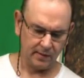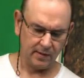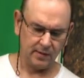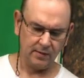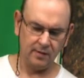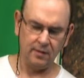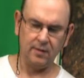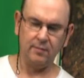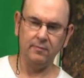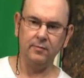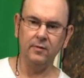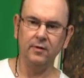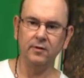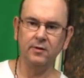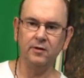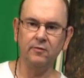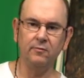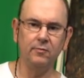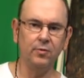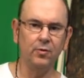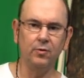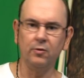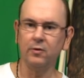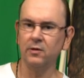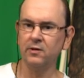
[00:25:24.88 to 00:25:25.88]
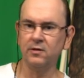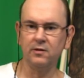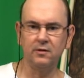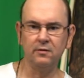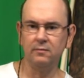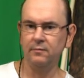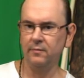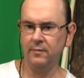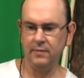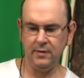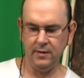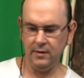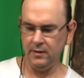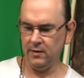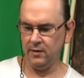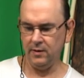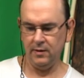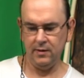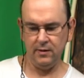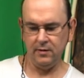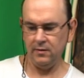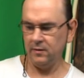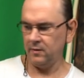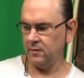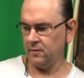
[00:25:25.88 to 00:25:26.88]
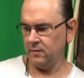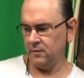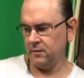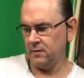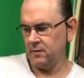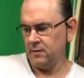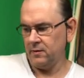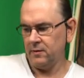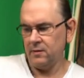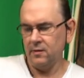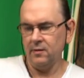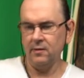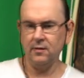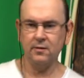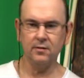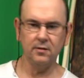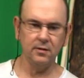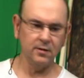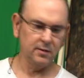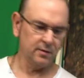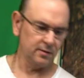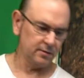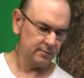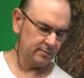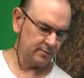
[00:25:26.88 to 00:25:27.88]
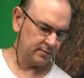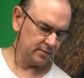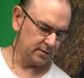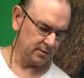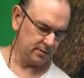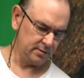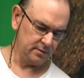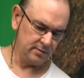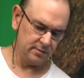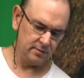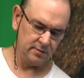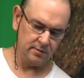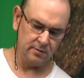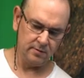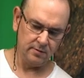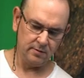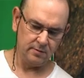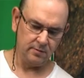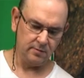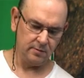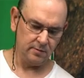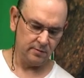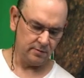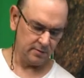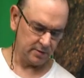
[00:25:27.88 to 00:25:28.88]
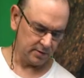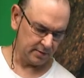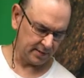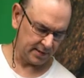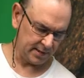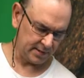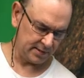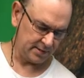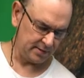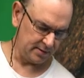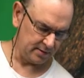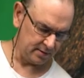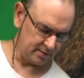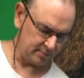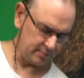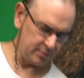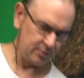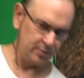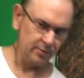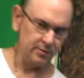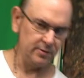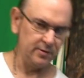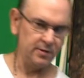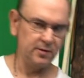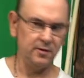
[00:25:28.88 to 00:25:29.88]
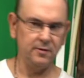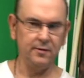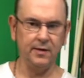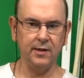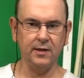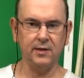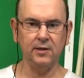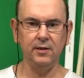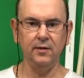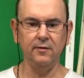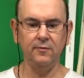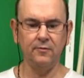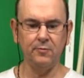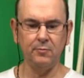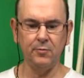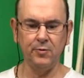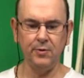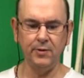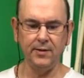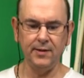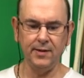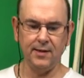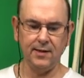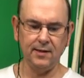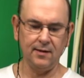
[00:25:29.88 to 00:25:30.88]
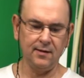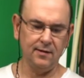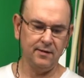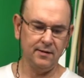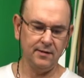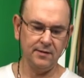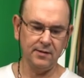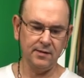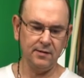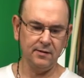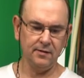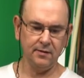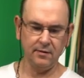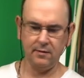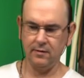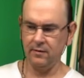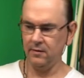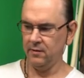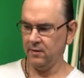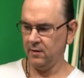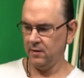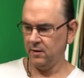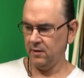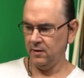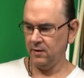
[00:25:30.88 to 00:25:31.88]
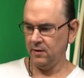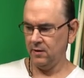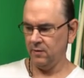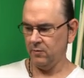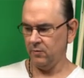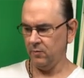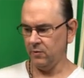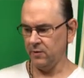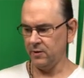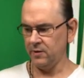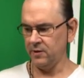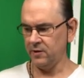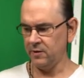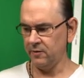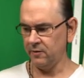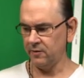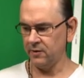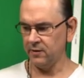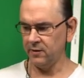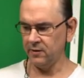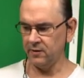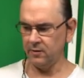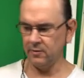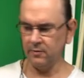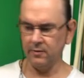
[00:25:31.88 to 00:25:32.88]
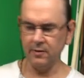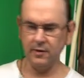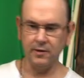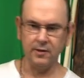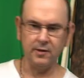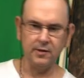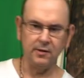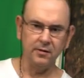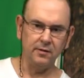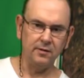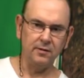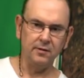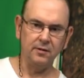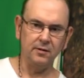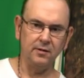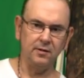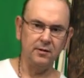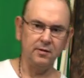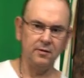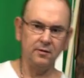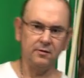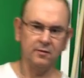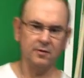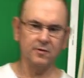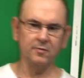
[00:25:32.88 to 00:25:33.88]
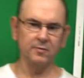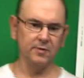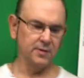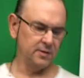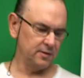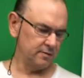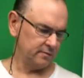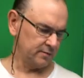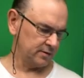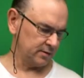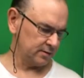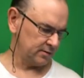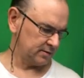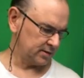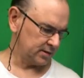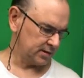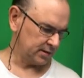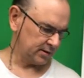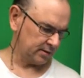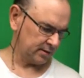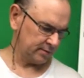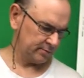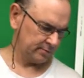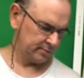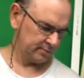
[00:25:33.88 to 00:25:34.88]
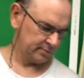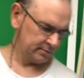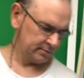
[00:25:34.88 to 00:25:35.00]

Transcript: numbers of ports. So it's, it's um, you, you, so that's the importance to actually pre-analyze like what is your situation in, in your specific setup.